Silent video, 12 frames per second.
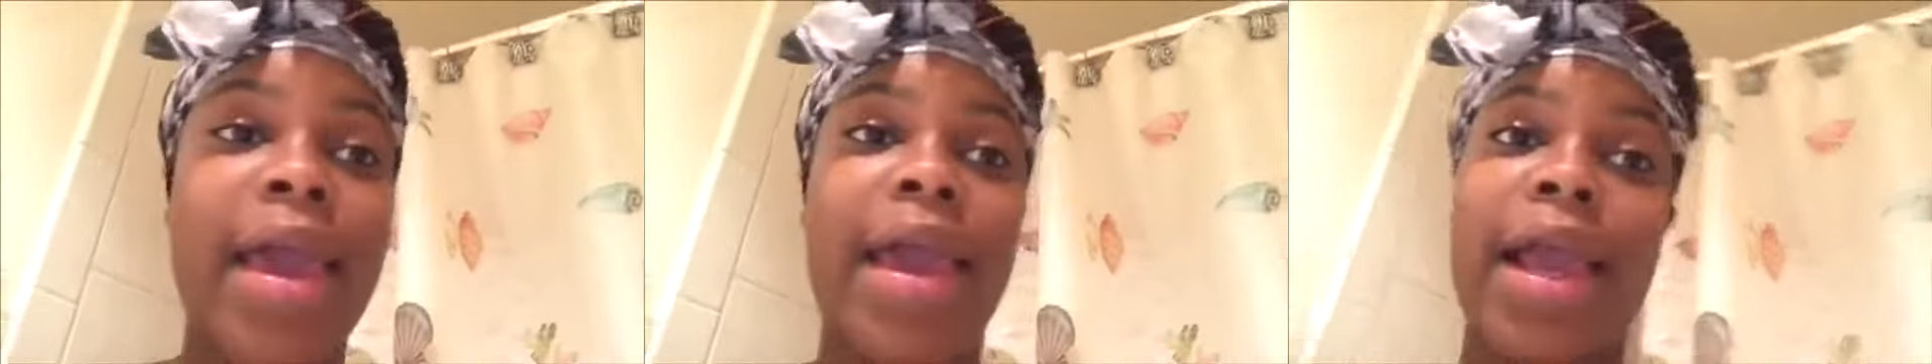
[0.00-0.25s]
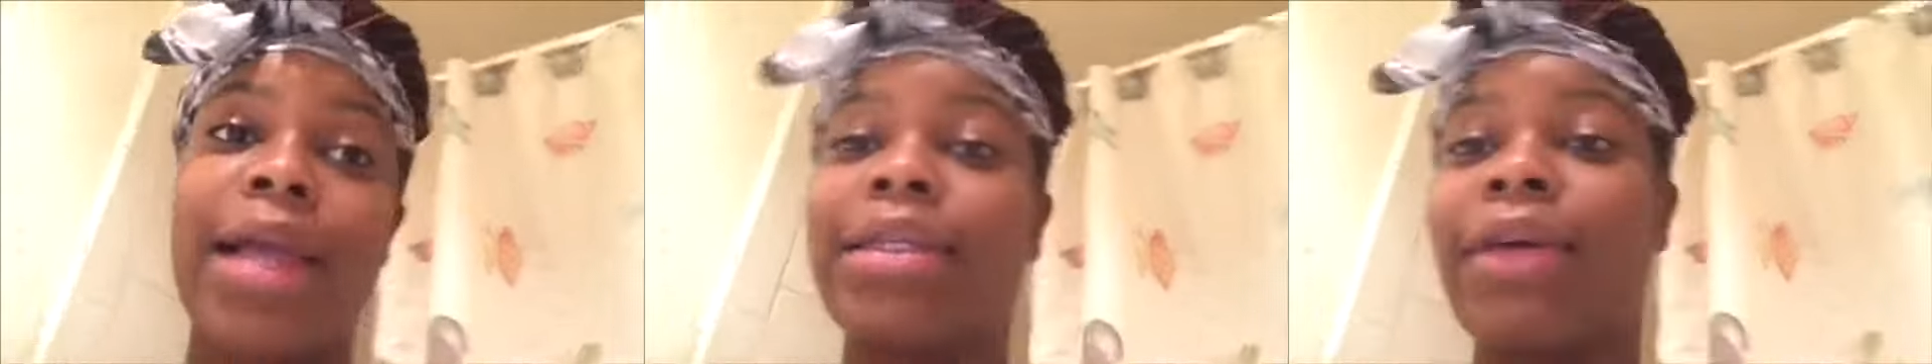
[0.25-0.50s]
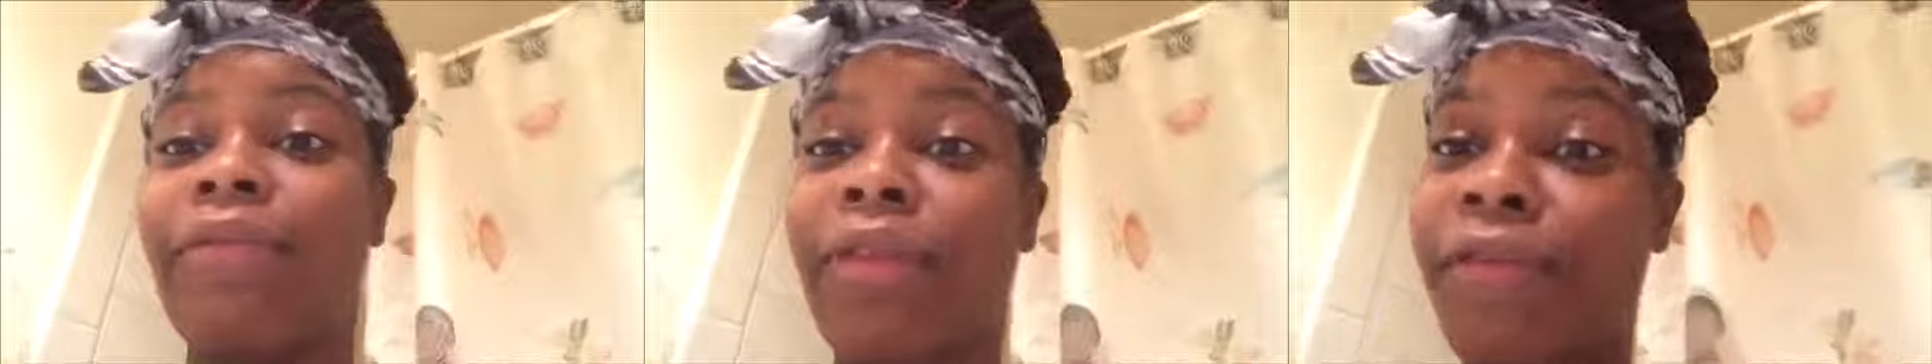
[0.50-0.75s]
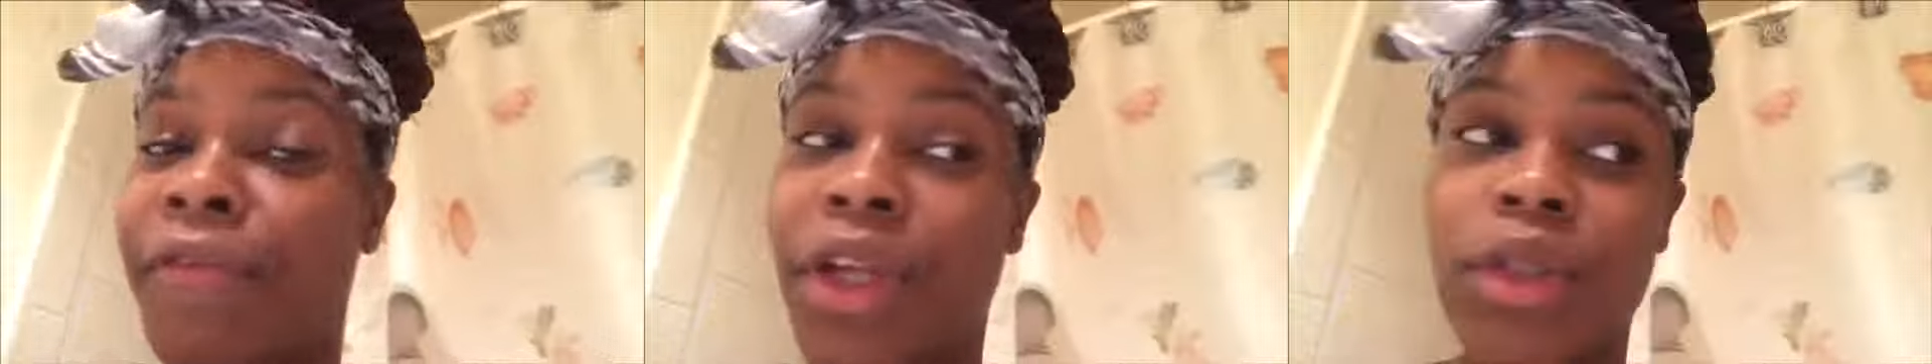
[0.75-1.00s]
And I'm gonna
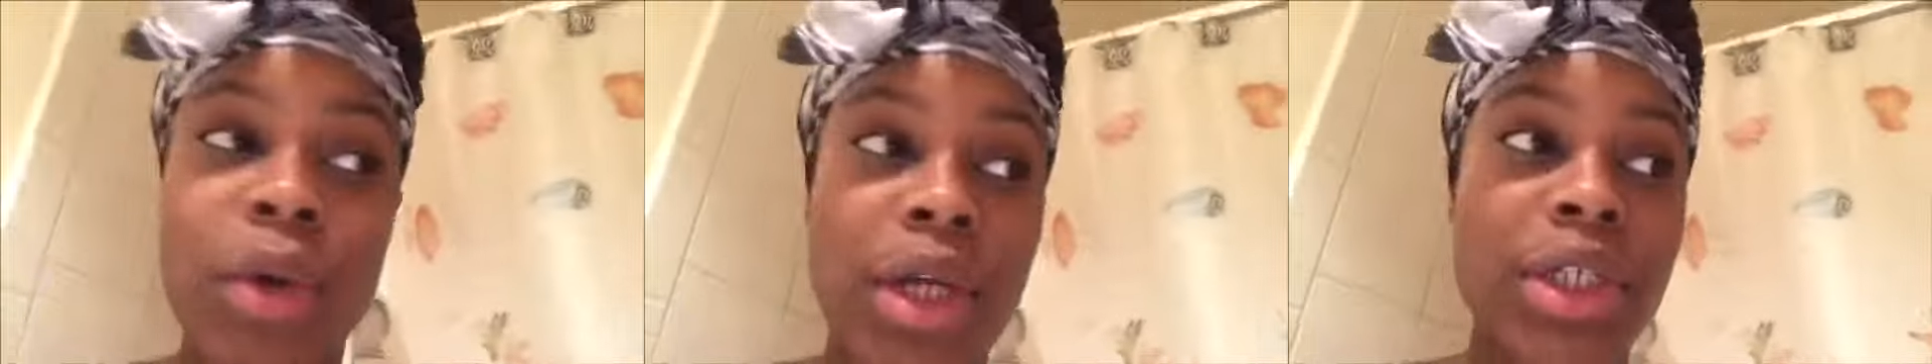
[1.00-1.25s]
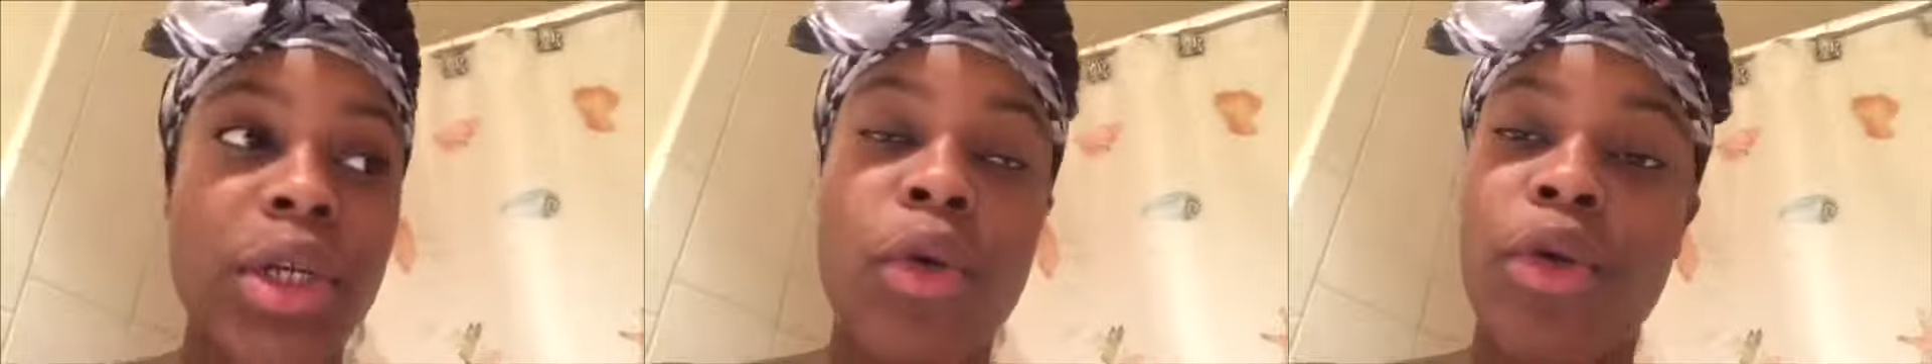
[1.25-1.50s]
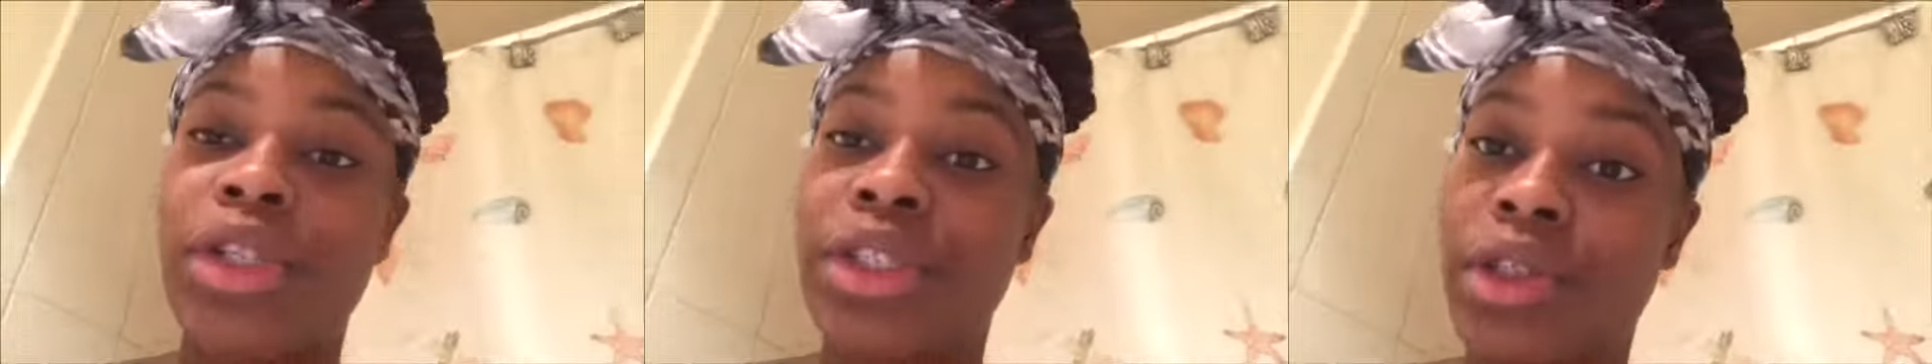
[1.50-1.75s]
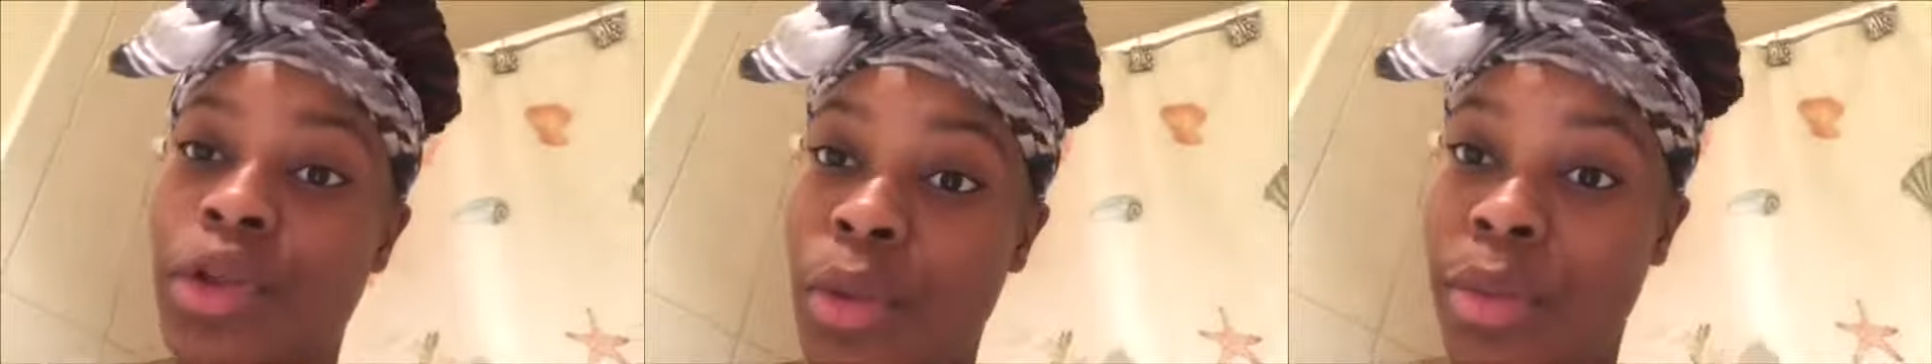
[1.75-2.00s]
finish watching Orange Is the
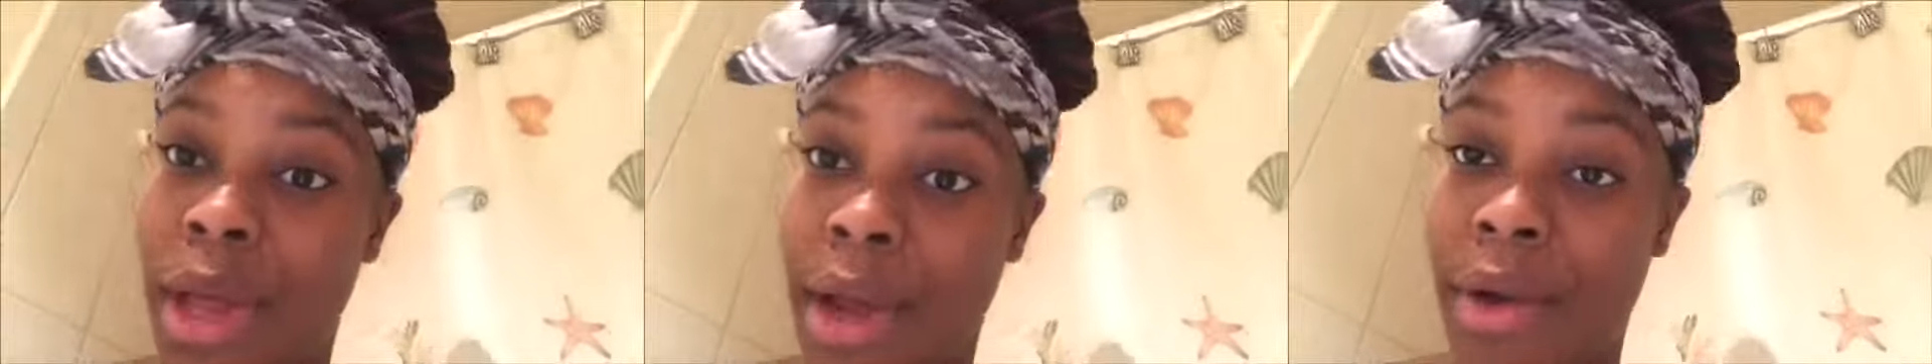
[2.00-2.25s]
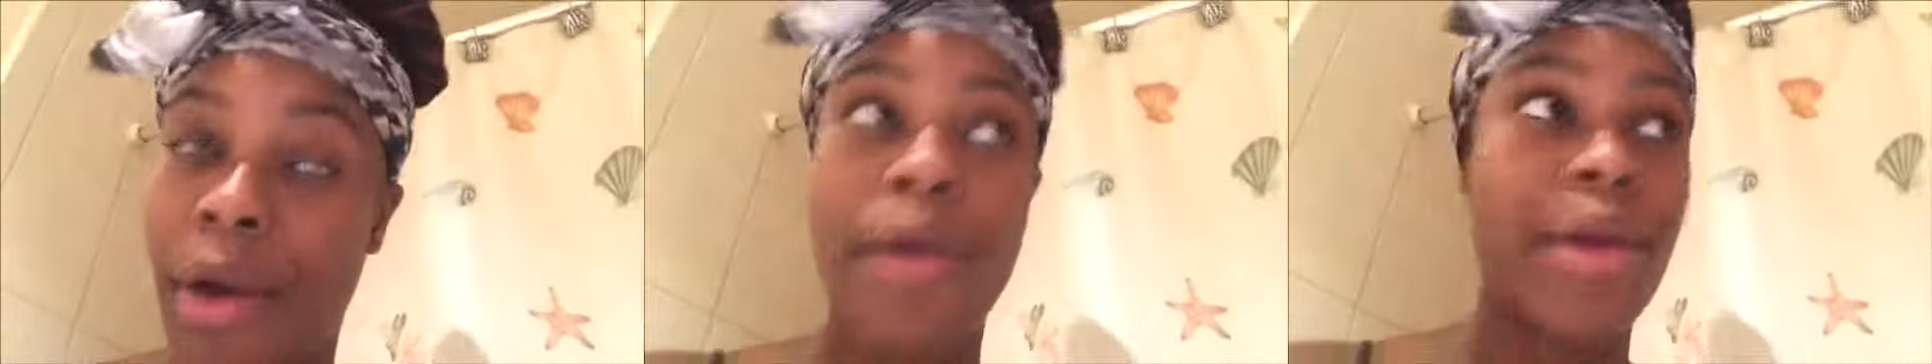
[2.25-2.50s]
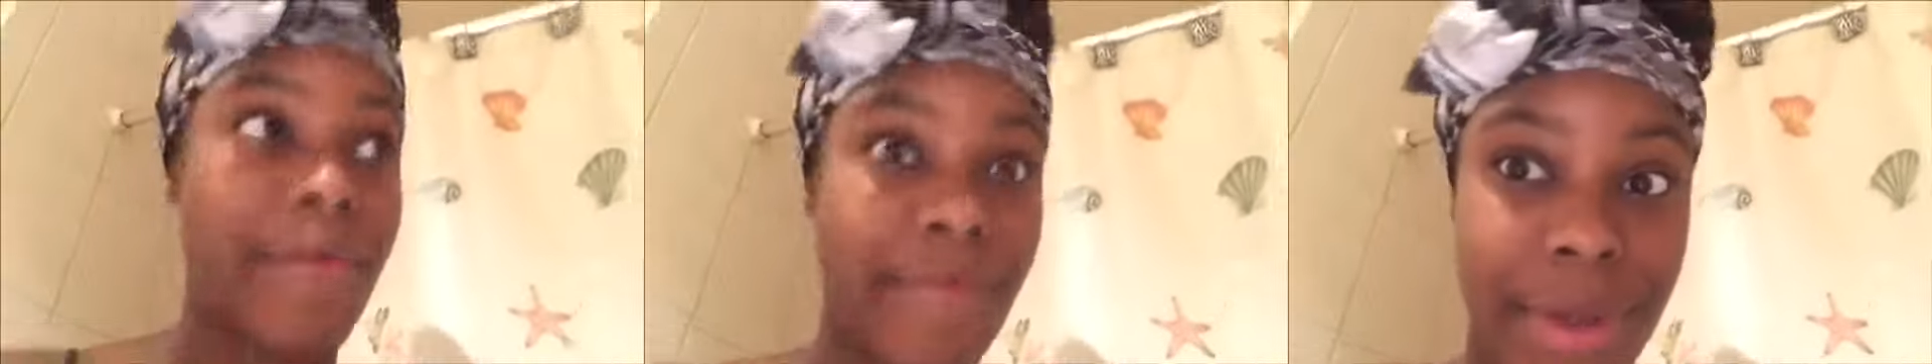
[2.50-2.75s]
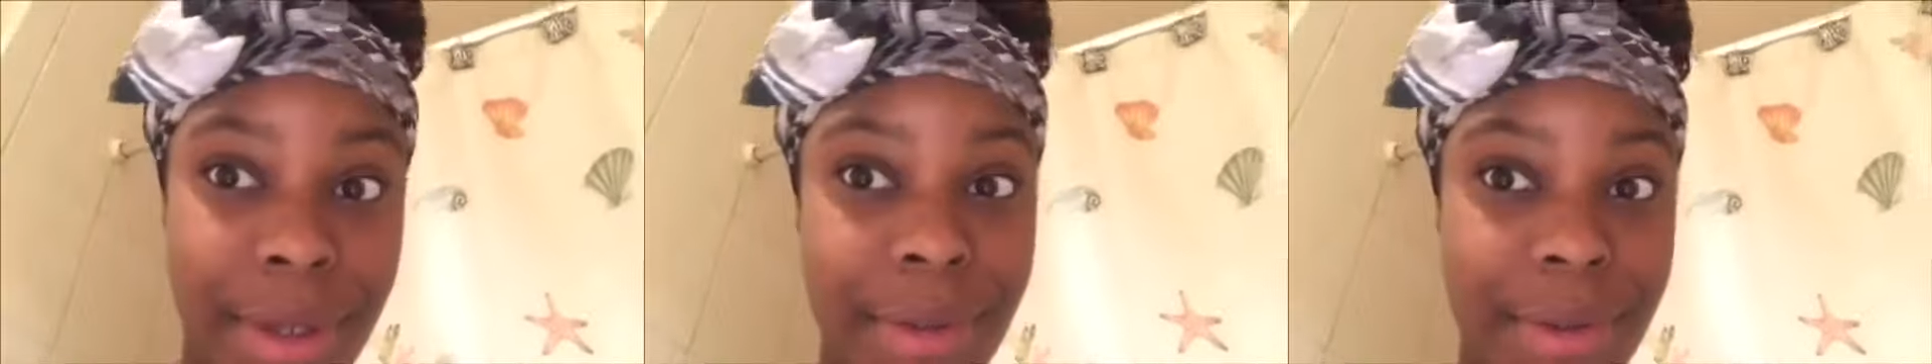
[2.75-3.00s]
New Black on
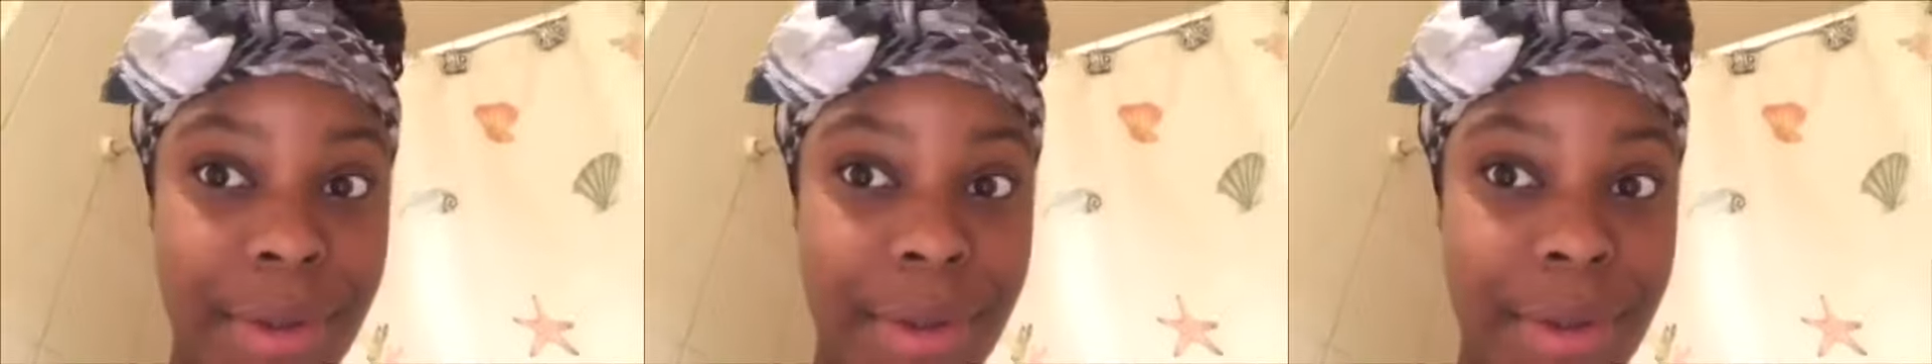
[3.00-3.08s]
Netflix.